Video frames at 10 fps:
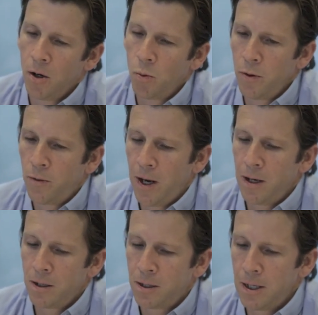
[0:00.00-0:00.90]
we
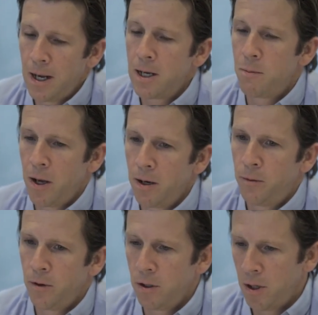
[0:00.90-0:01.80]
found to see any
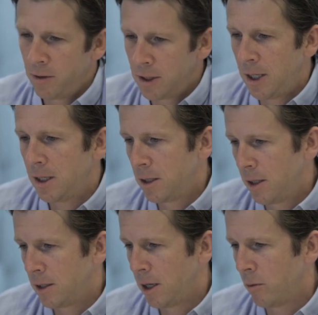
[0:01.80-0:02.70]
benefit, you have to test
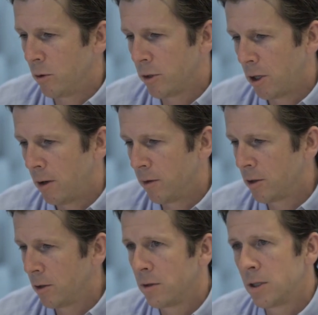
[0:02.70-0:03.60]
these animals over
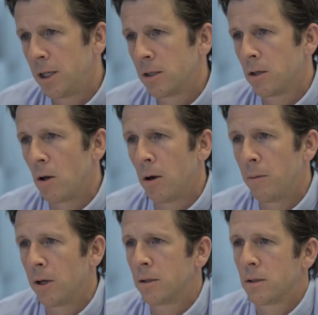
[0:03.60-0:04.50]
sort of 6-9
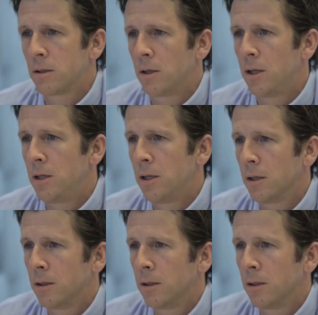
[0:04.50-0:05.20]
months, a year.